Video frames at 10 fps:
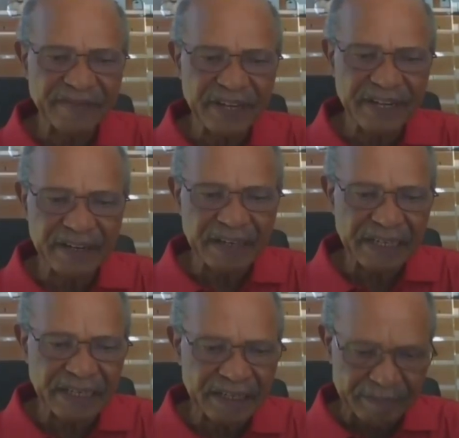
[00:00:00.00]
very
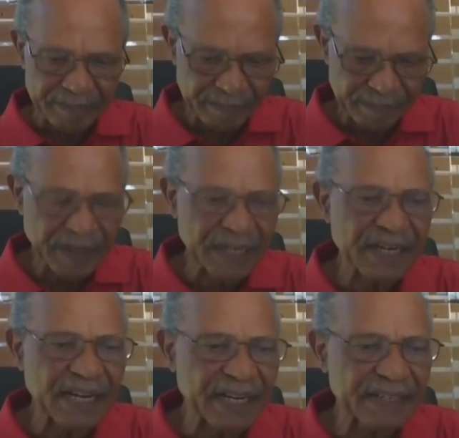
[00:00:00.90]
um,
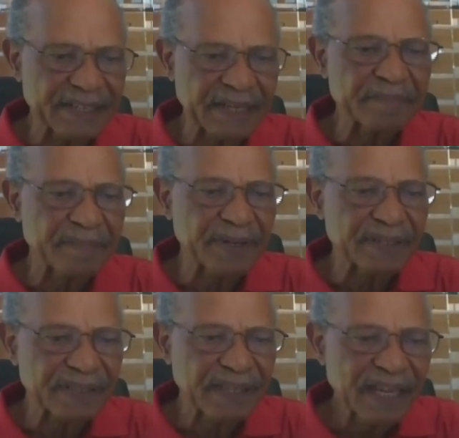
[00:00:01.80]
practical
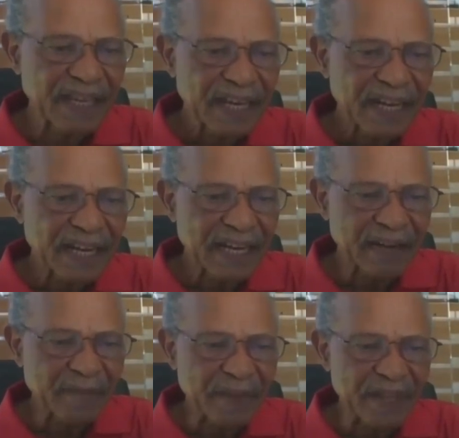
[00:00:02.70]
example,
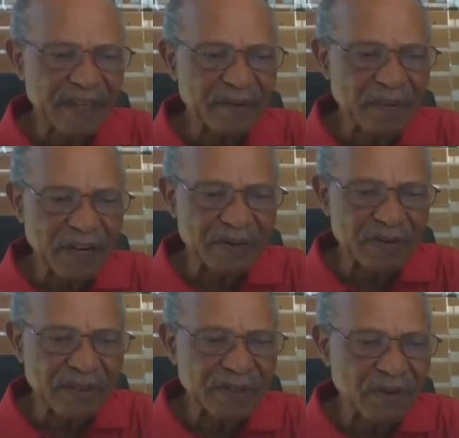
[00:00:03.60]
um, our
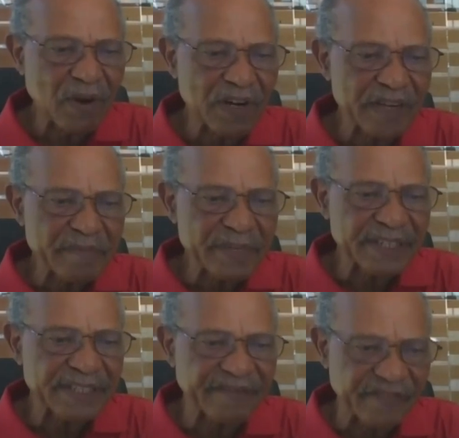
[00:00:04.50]
colleague
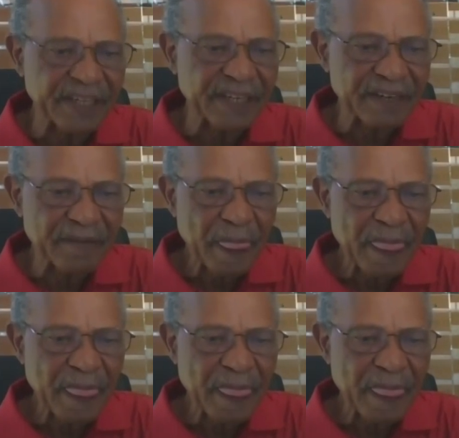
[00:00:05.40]
Mr. V